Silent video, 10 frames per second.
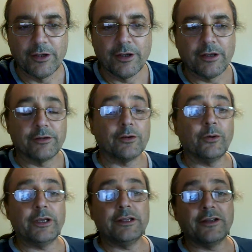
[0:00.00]
And the
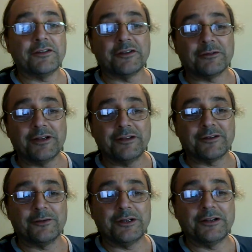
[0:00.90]
queen doesn't, right? The
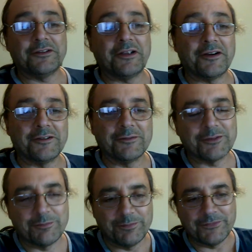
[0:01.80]
queen is there, and
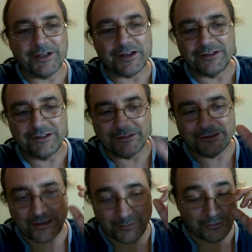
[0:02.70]
not
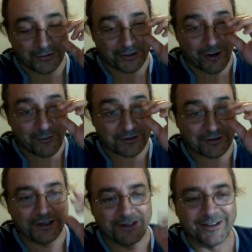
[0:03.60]
in Britain,
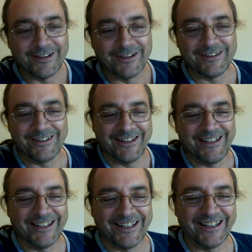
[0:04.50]
obviously,
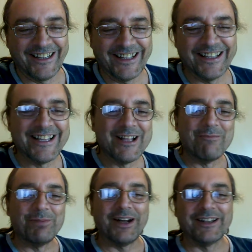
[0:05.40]

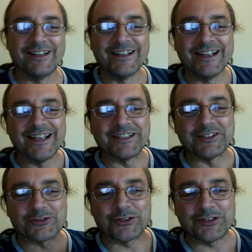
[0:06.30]
but in the
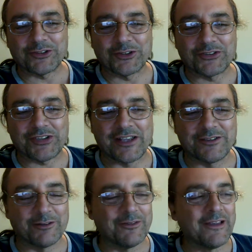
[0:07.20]
traditional sense
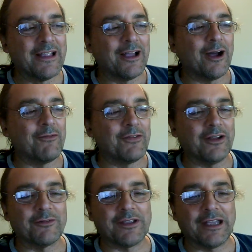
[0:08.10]

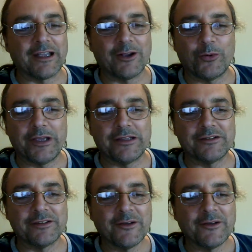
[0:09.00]
of king and queens.